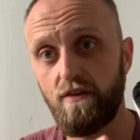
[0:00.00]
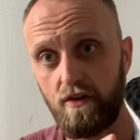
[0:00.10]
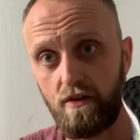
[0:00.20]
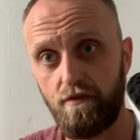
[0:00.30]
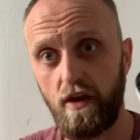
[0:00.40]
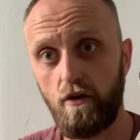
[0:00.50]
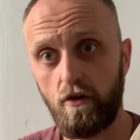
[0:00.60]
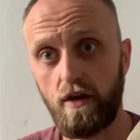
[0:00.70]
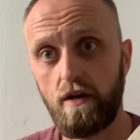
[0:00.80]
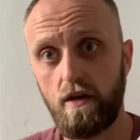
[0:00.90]
hadn't failed
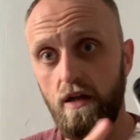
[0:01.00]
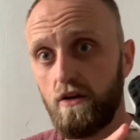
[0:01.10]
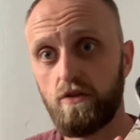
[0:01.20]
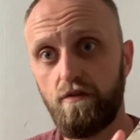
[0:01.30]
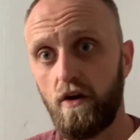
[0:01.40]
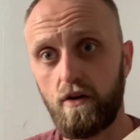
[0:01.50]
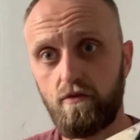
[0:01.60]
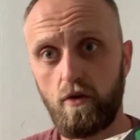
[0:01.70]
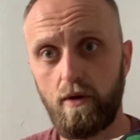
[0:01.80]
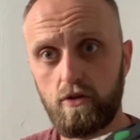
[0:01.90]
on it, and it literally failed
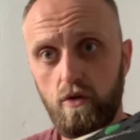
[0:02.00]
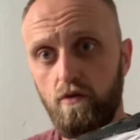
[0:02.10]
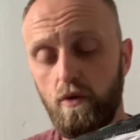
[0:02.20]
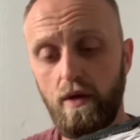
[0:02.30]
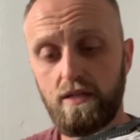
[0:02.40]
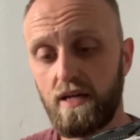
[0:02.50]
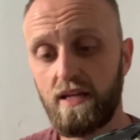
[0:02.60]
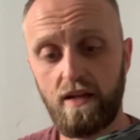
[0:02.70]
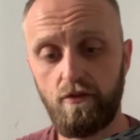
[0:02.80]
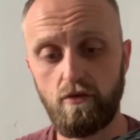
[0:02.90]
after about 2 or 3 weeks. I
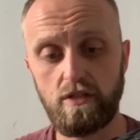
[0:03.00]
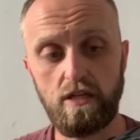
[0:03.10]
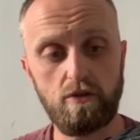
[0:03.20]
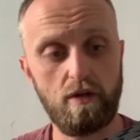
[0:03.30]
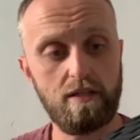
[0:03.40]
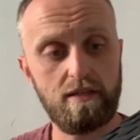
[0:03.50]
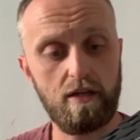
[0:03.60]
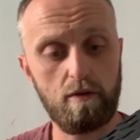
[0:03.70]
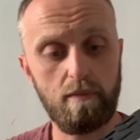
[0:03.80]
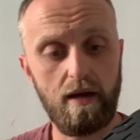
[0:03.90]
didn't have the receipt, so I didn't take
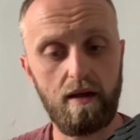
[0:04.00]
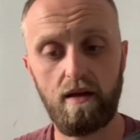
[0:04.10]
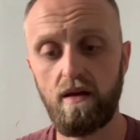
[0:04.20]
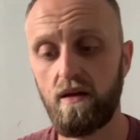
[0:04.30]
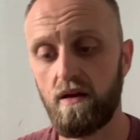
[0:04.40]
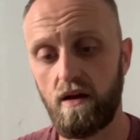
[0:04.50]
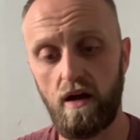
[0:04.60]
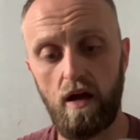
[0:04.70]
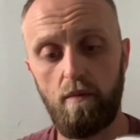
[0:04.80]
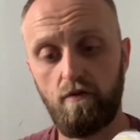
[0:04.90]
them back.
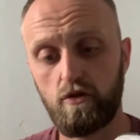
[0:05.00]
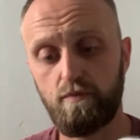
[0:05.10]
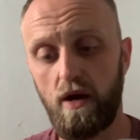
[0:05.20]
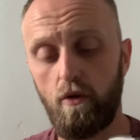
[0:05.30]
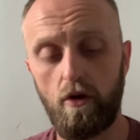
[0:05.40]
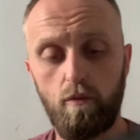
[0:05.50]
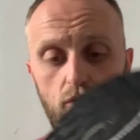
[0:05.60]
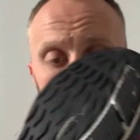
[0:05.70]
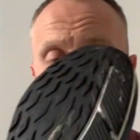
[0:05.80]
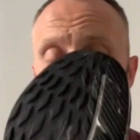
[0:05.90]
I've just powered on with
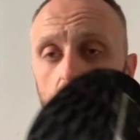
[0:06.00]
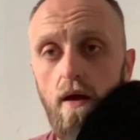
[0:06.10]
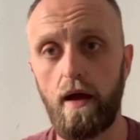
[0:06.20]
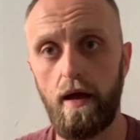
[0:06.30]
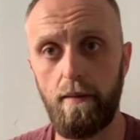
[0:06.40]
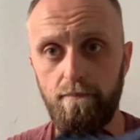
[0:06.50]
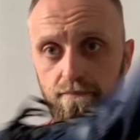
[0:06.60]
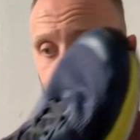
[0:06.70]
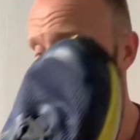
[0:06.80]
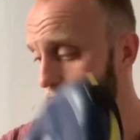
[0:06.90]
them.
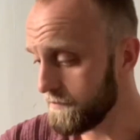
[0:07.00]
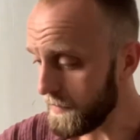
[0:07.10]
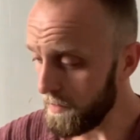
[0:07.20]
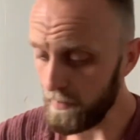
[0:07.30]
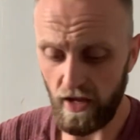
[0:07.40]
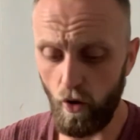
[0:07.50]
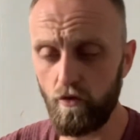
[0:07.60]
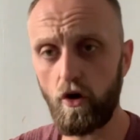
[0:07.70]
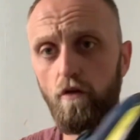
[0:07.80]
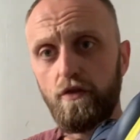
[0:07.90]
But yeah,
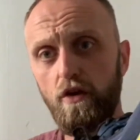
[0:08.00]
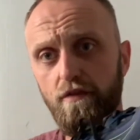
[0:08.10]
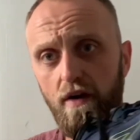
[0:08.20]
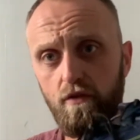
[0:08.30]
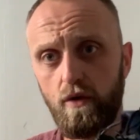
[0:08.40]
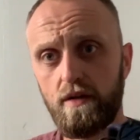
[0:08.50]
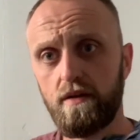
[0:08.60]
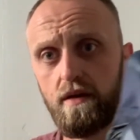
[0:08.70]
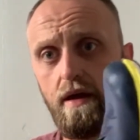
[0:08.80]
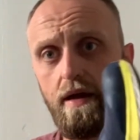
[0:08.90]
overall for 35 quid,
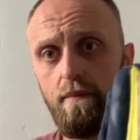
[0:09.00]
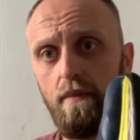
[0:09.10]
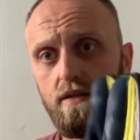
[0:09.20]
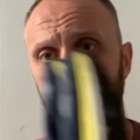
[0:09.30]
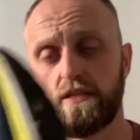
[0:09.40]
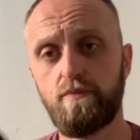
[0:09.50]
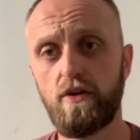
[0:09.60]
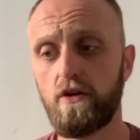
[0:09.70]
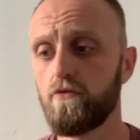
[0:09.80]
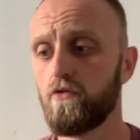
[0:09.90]
like I said, it's a
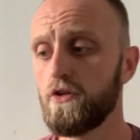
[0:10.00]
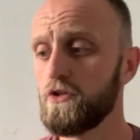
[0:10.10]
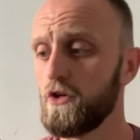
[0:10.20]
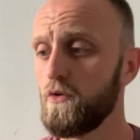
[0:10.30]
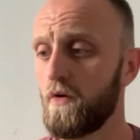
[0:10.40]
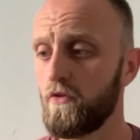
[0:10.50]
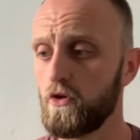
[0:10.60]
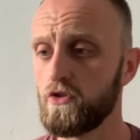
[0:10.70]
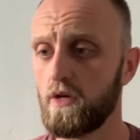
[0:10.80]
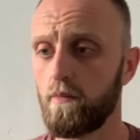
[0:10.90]
pretty good running shoe. I've not
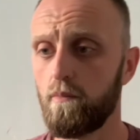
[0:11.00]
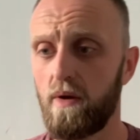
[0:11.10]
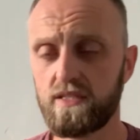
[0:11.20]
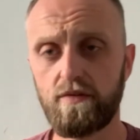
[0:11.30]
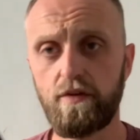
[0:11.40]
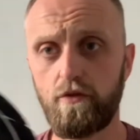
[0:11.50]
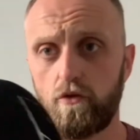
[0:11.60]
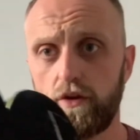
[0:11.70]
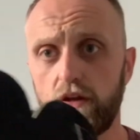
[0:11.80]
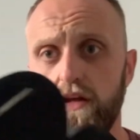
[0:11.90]
used it massively for
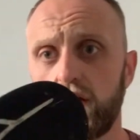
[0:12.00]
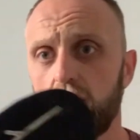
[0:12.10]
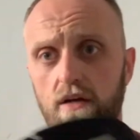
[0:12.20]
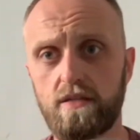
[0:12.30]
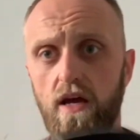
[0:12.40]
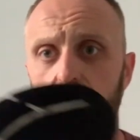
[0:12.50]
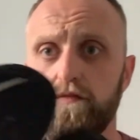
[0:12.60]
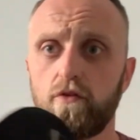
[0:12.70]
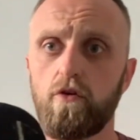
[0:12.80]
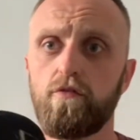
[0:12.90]
running. I say a
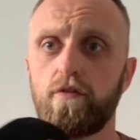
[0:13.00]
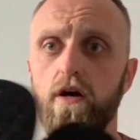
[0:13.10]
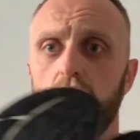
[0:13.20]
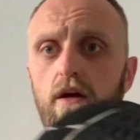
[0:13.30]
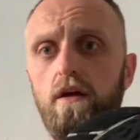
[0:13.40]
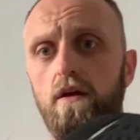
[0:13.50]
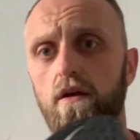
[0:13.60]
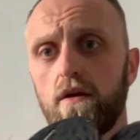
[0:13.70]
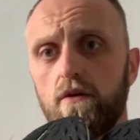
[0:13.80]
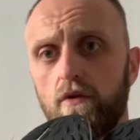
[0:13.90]
handful of
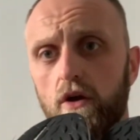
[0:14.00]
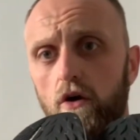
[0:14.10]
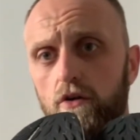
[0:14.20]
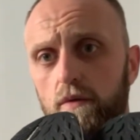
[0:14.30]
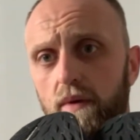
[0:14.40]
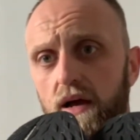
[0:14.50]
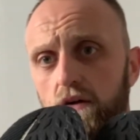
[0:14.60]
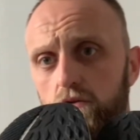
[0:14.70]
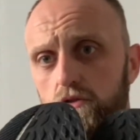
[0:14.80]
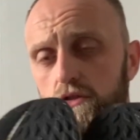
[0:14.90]
recorded
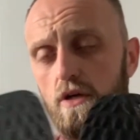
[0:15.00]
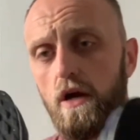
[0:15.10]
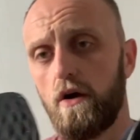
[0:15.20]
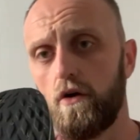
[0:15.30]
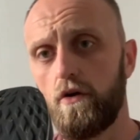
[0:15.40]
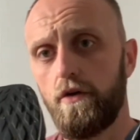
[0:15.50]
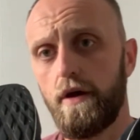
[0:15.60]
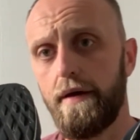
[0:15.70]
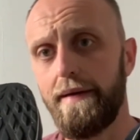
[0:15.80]
miles on